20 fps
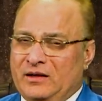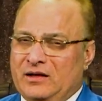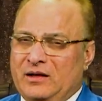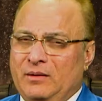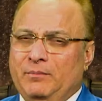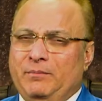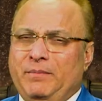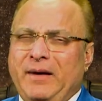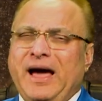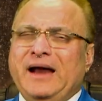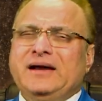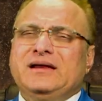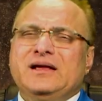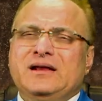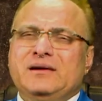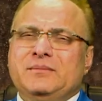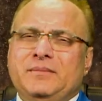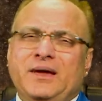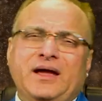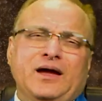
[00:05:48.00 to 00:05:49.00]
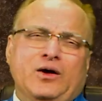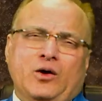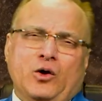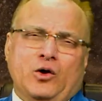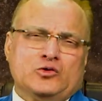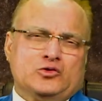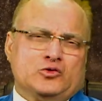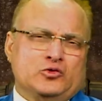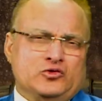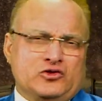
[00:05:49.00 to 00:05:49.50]
companion may
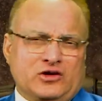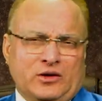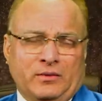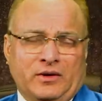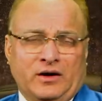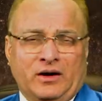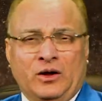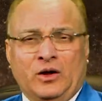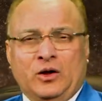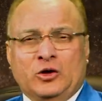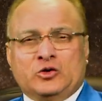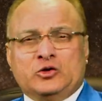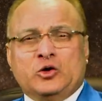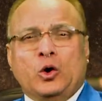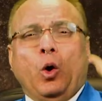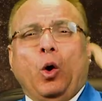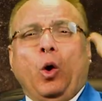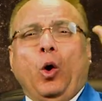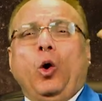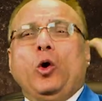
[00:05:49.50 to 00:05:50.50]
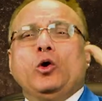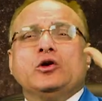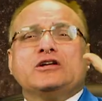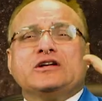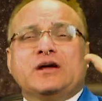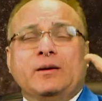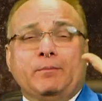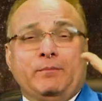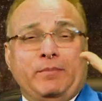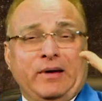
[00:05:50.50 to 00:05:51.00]
cause you trouble. Your old
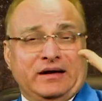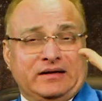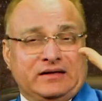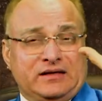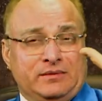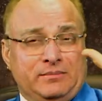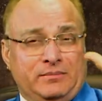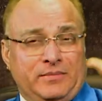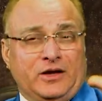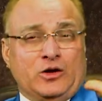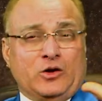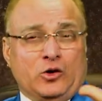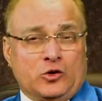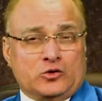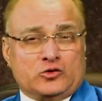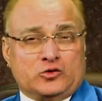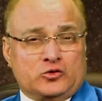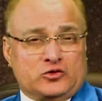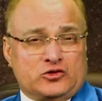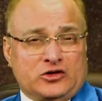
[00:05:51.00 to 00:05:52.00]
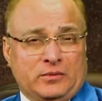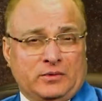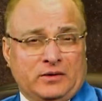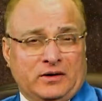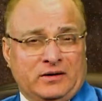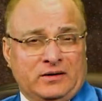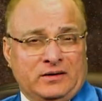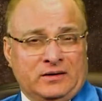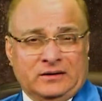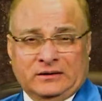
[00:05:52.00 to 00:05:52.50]
companion may cause you trouble.
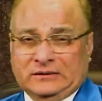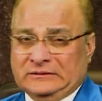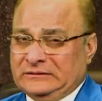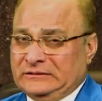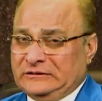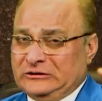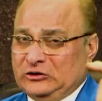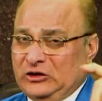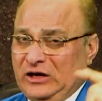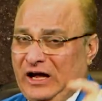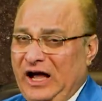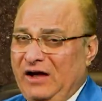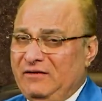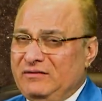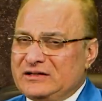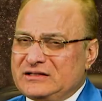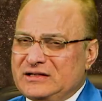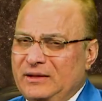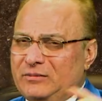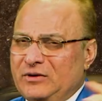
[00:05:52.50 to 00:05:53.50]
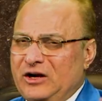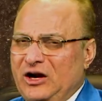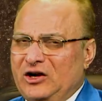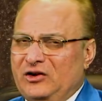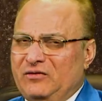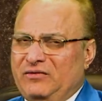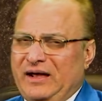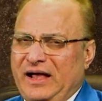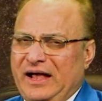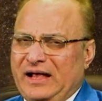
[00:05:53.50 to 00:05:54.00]
You have a, some kind
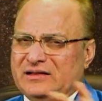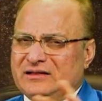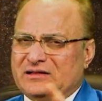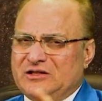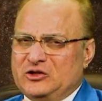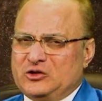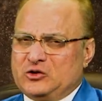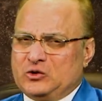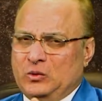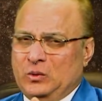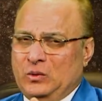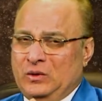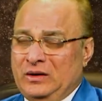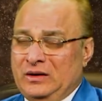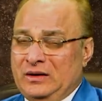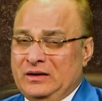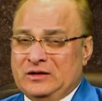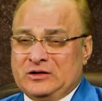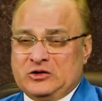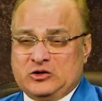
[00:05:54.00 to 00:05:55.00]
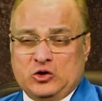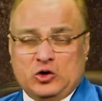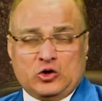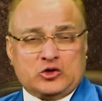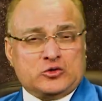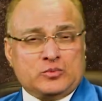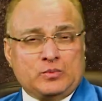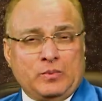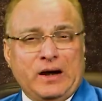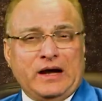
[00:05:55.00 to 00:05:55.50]
of a health issue. Your
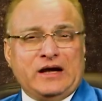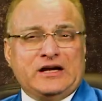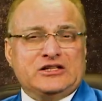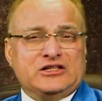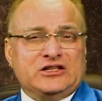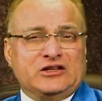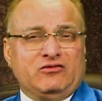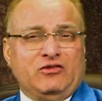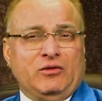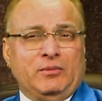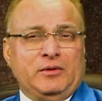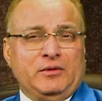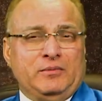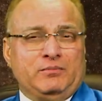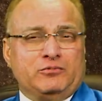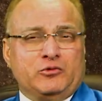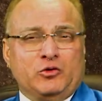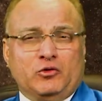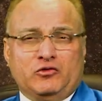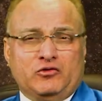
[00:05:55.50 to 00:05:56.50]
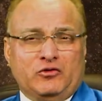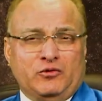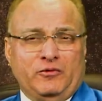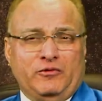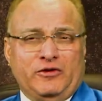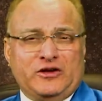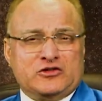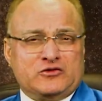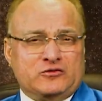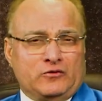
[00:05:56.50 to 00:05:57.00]
expenditure will be proved to be
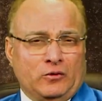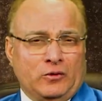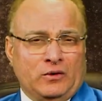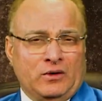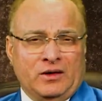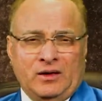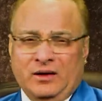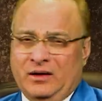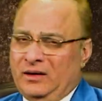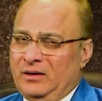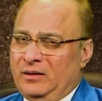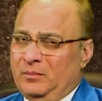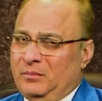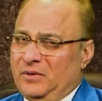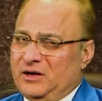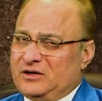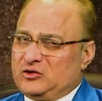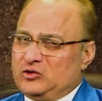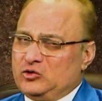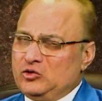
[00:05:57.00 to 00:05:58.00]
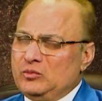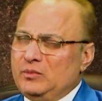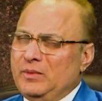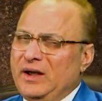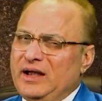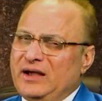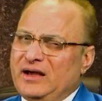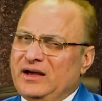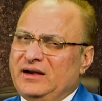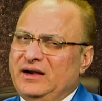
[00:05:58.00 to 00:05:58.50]
wasteful. But you
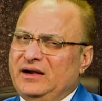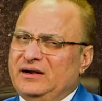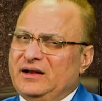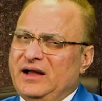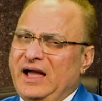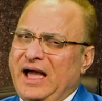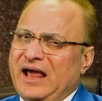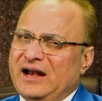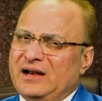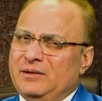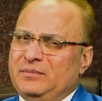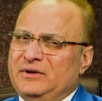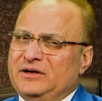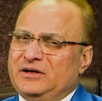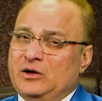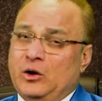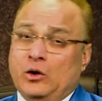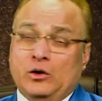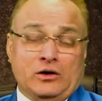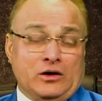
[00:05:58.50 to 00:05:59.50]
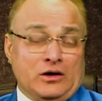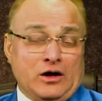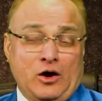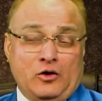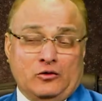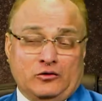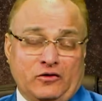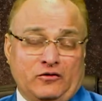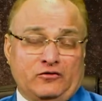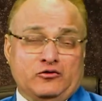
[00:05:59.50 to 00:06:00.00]
may create an enmity on
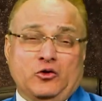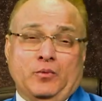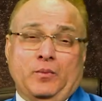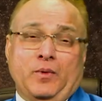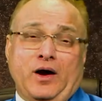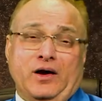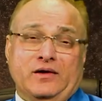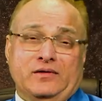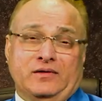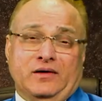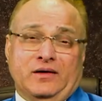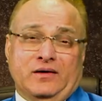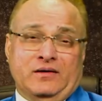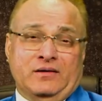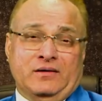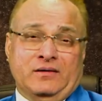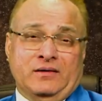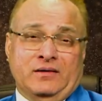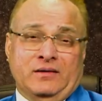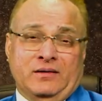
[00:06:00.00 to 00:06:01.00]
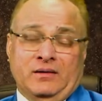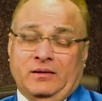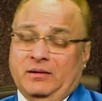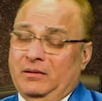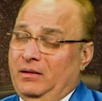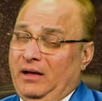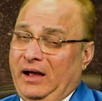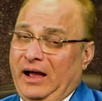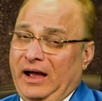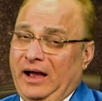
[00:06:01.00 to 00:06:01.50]
account of your partner.
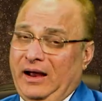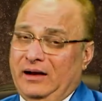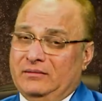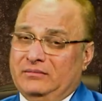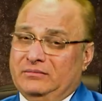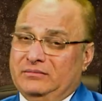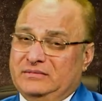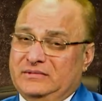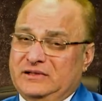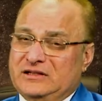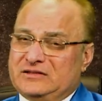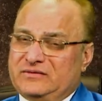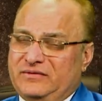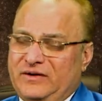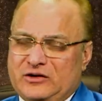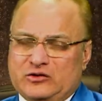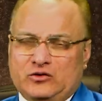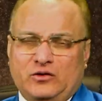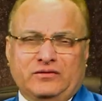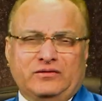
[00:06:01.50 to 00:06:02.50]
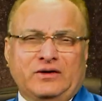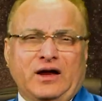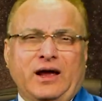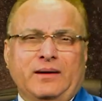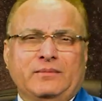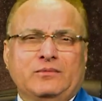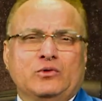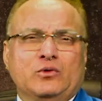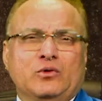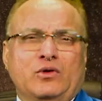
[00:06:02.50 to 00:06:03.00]
And this phase of
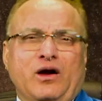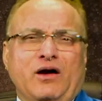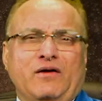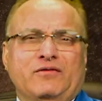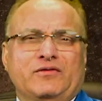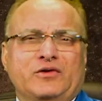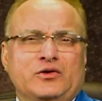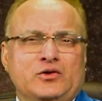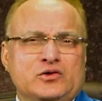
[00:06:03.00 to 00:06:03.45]
time, look after